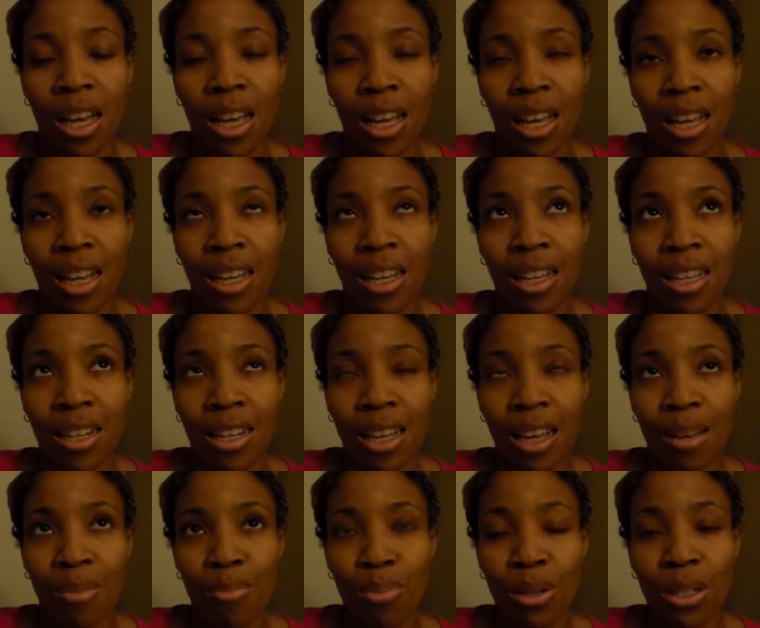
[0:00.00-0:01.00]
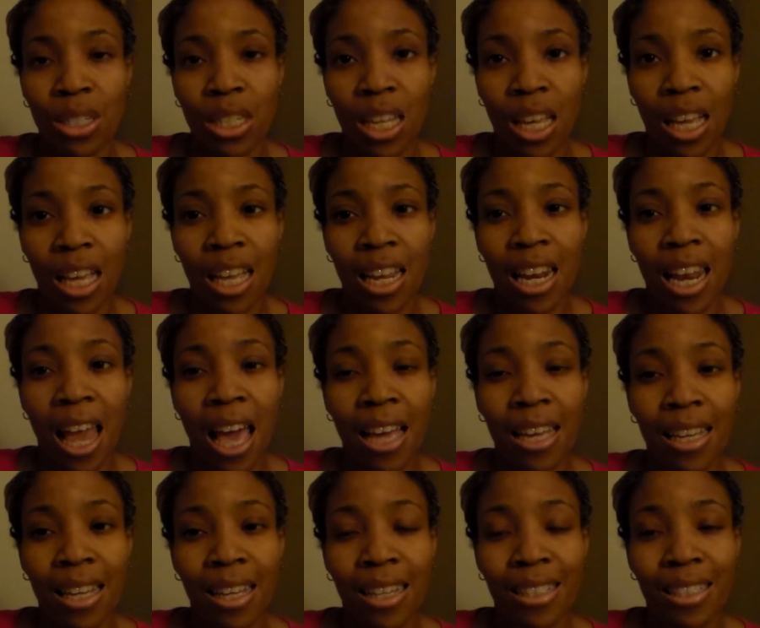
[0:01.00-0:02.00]
and pretend
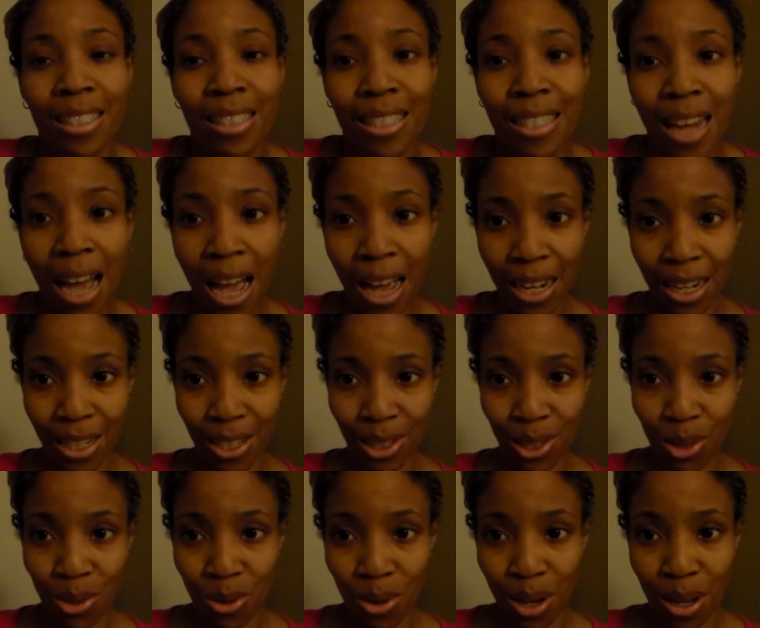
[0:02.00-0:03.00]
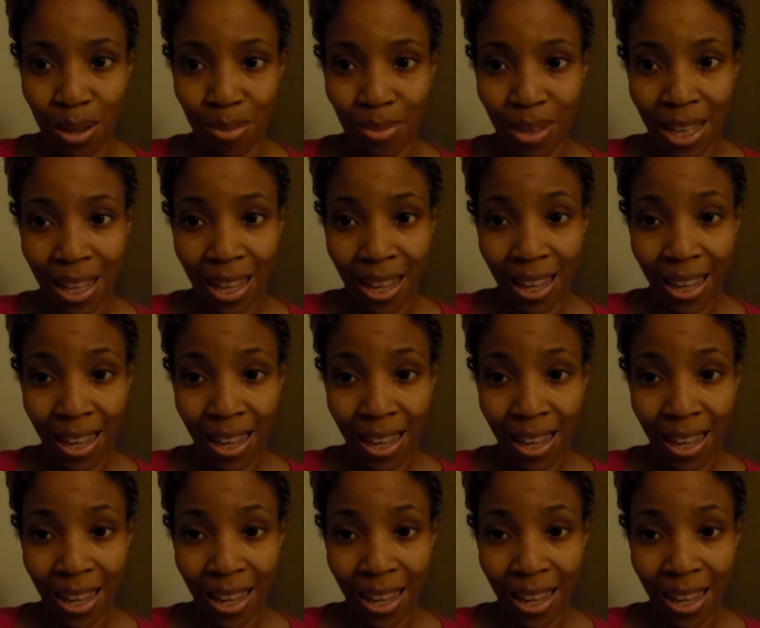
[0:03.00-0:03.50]
like it's not extreme.